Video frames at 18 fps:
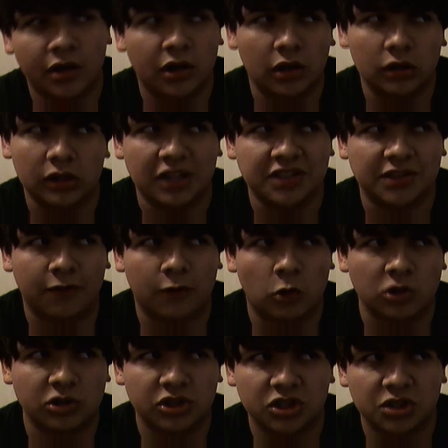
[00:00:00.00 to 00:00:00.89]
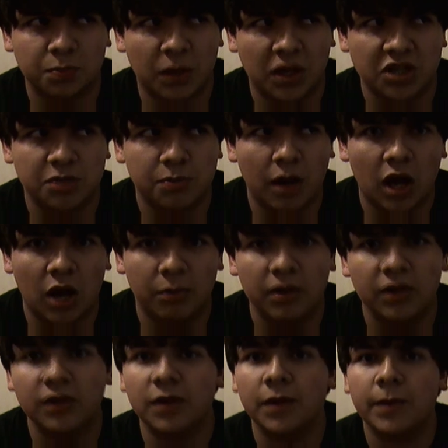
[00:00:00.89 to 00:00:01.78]
unless of course you're SpongeBob.
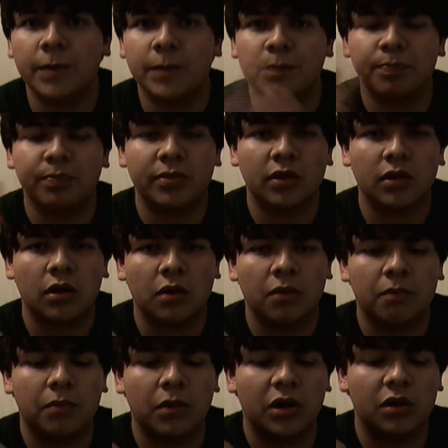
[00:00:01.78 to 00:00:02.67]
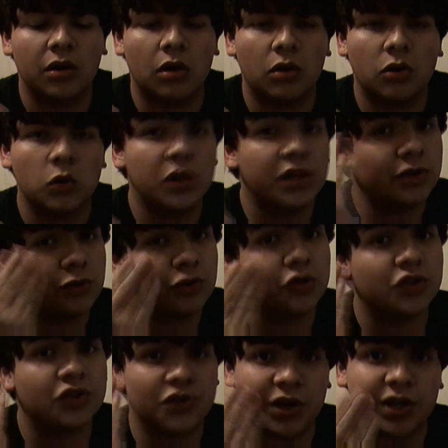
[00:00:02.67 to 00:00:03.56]
But you
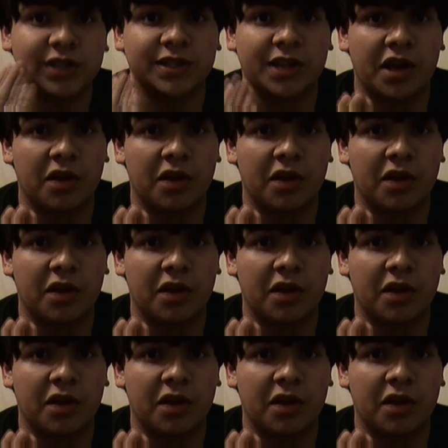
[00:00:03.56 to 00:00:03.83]
usually try to stay